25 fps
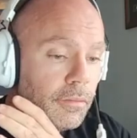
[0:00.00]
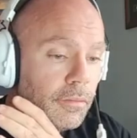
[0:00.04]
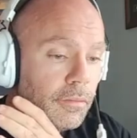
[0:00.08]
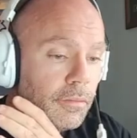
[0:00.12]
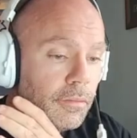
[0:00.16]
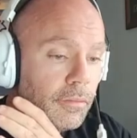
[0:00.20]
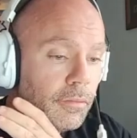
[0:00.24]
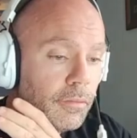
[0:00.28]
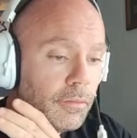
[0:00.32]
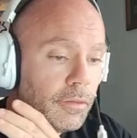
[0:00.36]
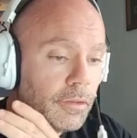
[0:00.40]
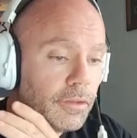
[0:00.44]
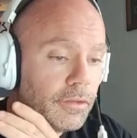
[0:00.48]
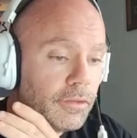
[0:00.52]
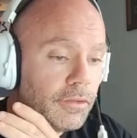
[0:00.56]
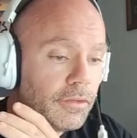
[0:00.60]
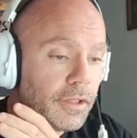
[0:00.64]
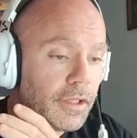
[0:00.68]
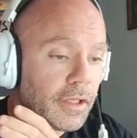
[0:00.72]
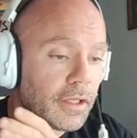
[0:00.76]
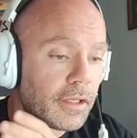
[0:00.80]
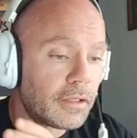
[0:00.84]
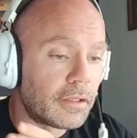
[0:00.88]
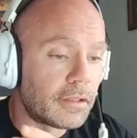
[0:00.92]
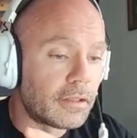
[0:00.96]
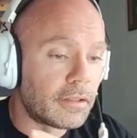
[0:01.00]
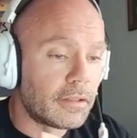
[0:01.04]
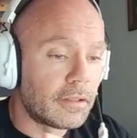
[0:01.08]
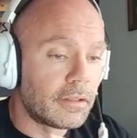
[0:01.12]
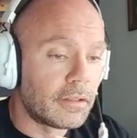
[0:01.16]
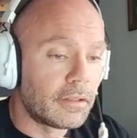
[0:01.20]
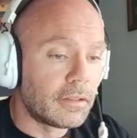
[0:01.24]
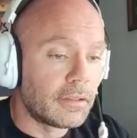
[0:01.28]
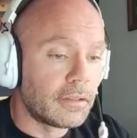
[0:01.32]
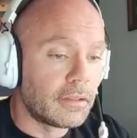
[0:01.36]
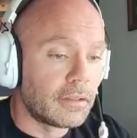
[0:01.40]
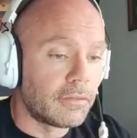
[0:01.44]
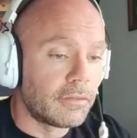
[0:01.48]
was that
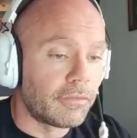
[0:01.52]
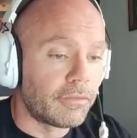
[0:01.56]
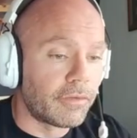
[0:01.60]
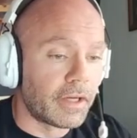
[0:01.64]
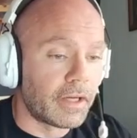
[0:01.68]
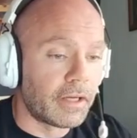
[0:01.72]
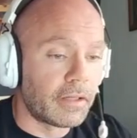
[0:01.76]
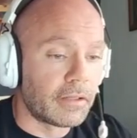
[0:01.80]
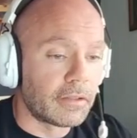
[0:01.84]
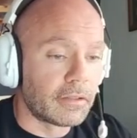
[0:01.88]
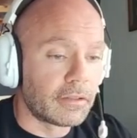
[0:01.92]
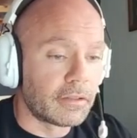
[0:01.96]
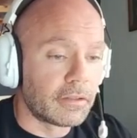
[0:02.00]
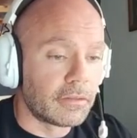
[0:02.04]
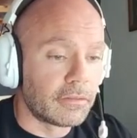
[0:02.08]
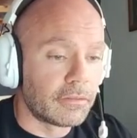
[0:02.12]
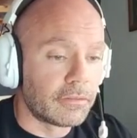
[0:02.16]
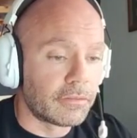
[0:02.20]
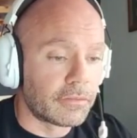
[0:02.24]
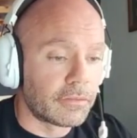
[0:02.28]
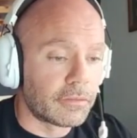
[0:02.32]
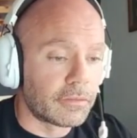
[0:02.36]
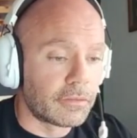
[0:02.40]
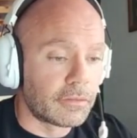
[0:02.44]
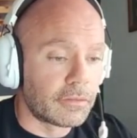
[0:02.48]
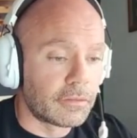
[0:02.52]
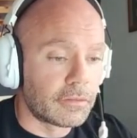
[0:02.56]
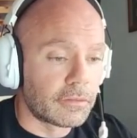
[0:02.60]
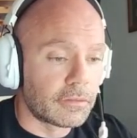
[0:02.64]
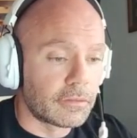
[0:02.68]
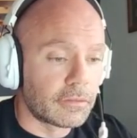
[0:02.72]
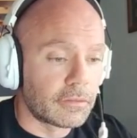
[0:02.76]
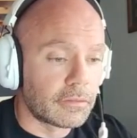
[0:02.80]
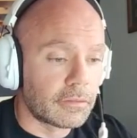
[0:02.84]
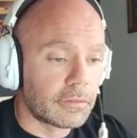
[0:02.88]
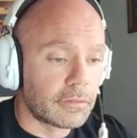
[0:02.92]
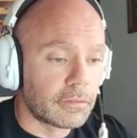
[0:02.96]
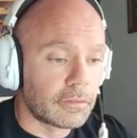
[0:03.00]
the founder of
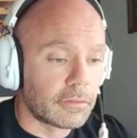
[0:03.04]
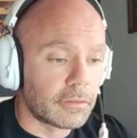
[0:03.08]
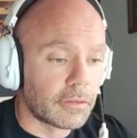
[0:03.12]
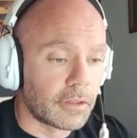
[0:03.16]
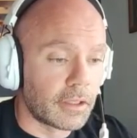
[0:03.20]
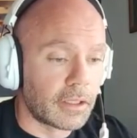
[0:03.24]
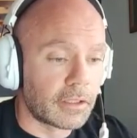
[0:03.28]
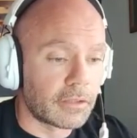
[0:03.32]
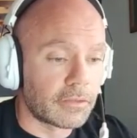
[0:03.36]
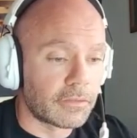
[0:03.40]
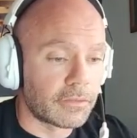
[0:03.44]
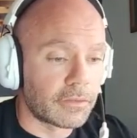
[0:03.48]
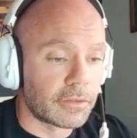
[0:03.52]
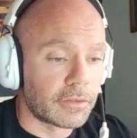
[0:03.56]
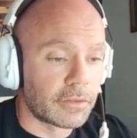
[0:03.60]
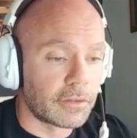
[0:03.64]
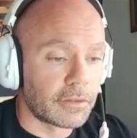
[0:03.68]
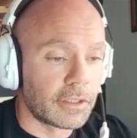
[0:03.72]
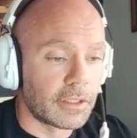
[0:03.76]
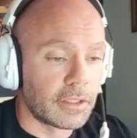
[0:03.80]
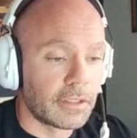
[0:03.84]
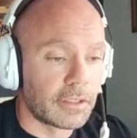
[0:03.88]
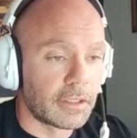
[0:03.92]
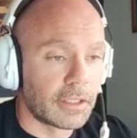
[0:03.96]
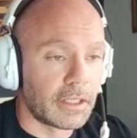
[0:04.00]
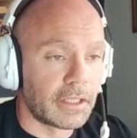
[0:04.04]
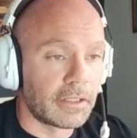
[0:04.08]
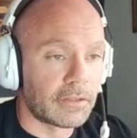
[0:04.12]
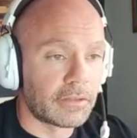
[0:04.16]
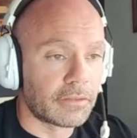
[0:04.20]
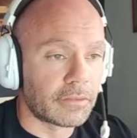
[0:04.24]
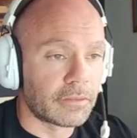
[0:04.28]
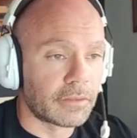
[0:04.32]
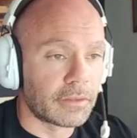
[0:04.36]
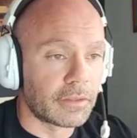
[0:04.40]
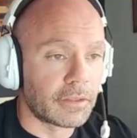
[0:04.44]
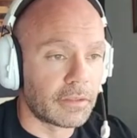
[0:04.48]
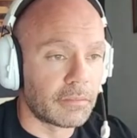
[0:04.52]
CrossFit, Greg
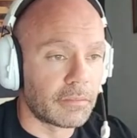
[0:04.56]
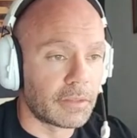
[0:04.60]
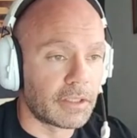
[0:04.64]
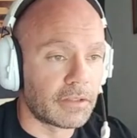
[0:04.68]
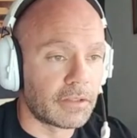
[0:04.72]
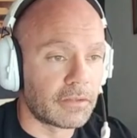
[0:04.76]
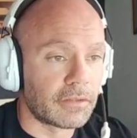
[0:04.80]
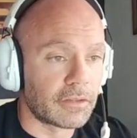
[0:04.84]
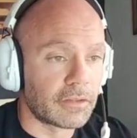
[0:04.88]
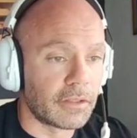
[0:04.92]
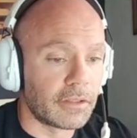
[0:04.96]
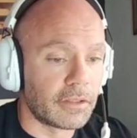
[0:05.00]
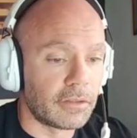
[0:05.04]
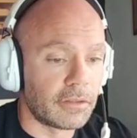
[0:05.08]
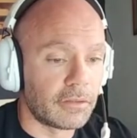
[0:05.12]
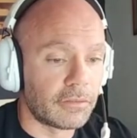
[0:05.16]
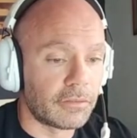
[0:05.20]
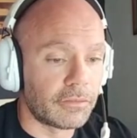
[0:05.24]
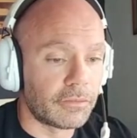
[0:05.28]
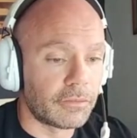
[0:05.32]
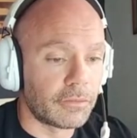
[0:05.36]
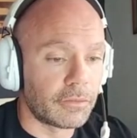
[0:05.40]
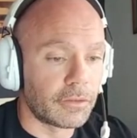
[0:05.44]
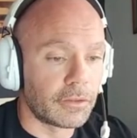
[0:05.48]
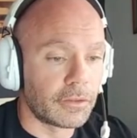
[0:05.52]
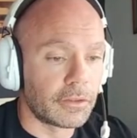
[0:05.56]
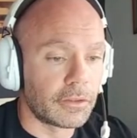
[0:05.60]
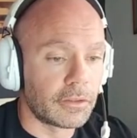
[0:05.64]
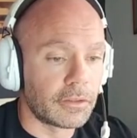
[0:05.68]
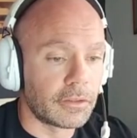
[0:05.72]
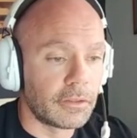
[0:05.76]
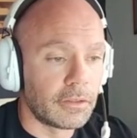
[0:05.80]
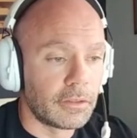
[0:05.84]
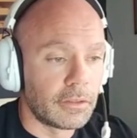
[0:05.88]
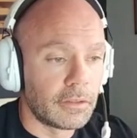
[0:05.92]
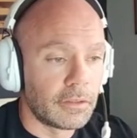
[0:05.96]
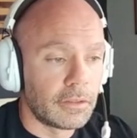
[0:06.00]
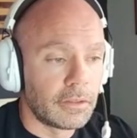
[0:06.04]
Glassman, and myself were
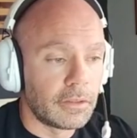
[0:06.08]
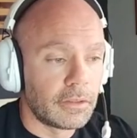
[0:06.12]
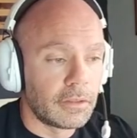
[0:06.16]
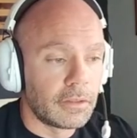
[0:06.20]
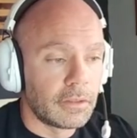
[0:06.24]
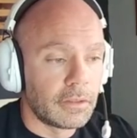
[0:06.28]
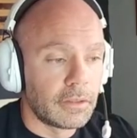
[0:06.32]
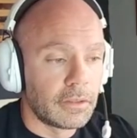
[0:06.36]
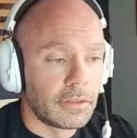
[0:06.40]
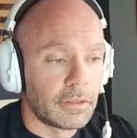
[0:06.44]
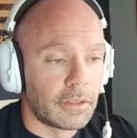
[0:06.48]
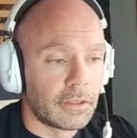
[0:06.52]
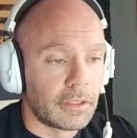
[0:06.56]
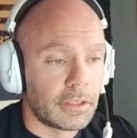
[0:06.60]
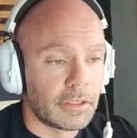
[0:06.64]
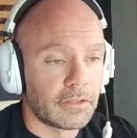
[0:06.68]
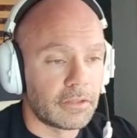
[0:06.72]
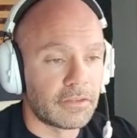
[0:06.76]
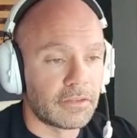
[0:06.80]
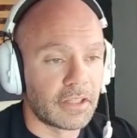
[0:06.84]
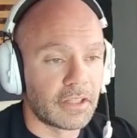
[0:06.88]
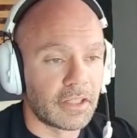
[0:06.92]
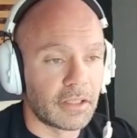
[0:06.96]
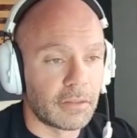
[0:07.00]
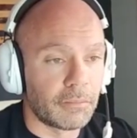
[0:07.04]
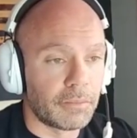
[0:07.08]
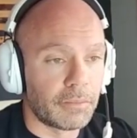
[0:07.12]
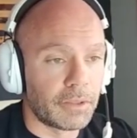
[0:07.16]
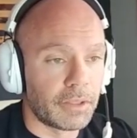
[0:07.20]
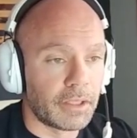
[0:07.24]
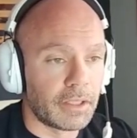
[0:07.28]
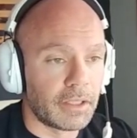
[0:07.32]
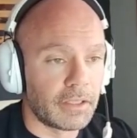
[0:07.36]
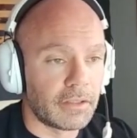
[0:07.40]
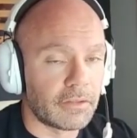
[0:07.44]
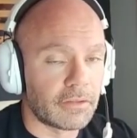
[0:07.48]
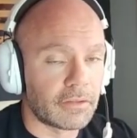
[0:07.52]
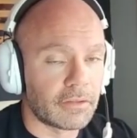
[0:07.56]
on the same
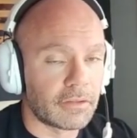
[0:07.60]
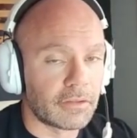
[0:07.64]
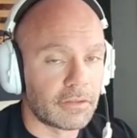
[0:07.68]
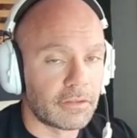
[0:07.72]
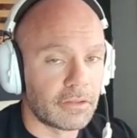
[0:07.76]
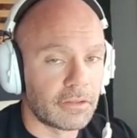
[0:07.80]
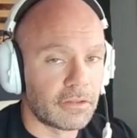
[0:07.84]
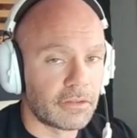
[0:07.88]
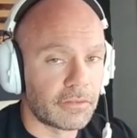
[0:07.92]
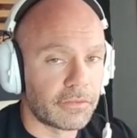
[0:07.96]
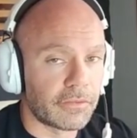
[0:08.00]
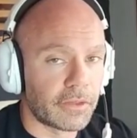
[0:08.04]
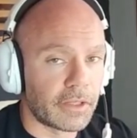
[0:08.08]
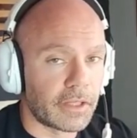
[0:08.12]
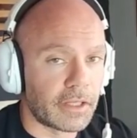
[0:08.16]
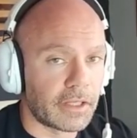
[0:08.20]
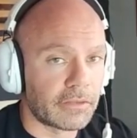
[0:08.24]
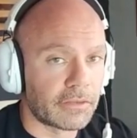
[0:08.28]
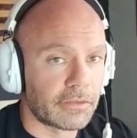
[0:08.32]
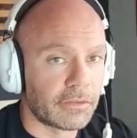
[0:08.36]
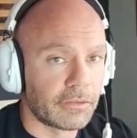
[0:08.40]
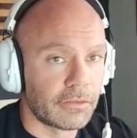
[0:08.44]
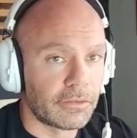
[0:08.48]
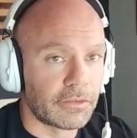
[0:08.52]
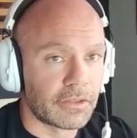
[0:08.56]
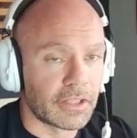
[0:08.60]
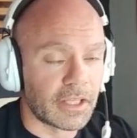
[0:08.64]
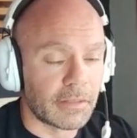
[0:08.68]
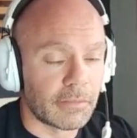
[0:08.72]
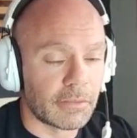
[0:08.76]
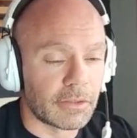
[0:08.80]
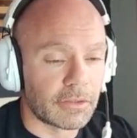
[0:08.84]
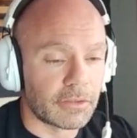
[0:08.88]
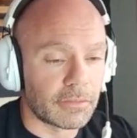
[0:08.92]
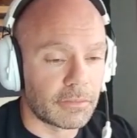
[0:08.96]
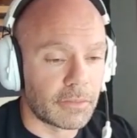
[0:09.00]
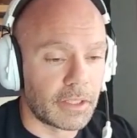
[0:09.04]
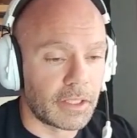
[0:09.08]
page, because his philosophy was the same
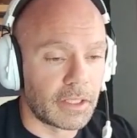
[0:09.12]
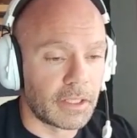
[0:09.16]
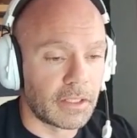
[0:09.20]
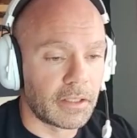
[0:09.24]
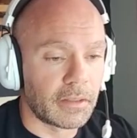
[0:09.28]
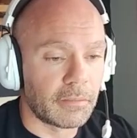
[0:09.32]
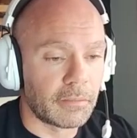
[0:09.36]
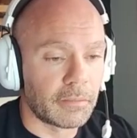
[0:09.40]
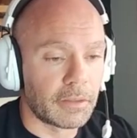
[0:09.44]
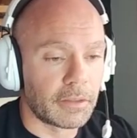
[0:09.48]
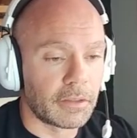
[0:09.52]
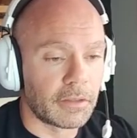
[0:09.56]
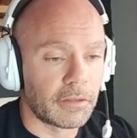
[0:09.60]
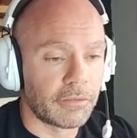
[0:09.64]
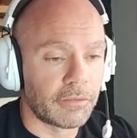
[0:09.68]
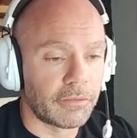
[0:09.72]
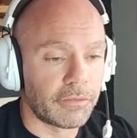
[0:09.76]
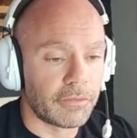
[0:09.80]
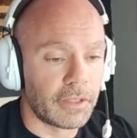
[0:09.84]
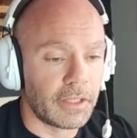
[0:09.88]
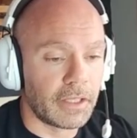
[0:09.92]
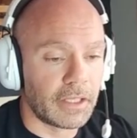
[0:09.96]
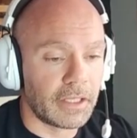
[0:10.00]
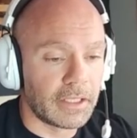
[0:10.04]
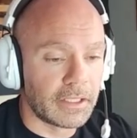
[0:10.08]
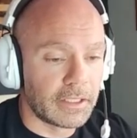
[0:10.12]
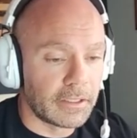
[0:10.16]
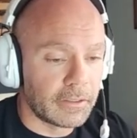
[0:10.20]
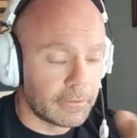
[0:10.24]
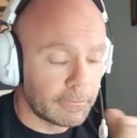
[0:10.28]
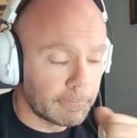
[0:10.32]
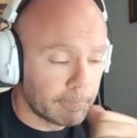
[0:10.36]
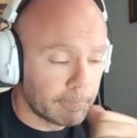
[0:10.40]
as mine. I'm going to find